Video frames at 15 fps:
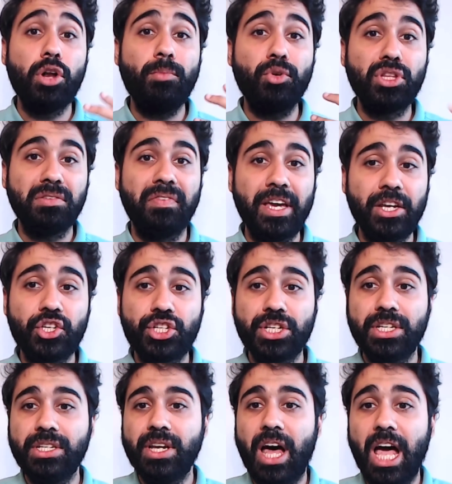
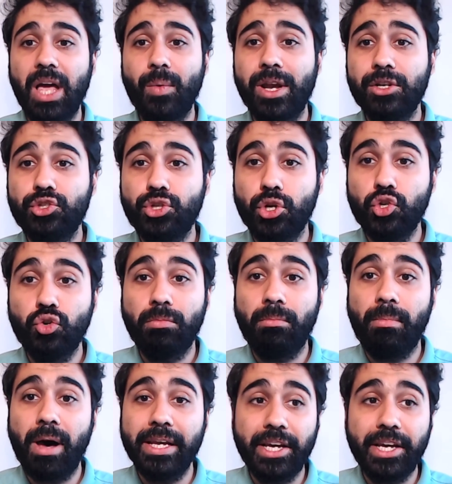motivation, I want to show you my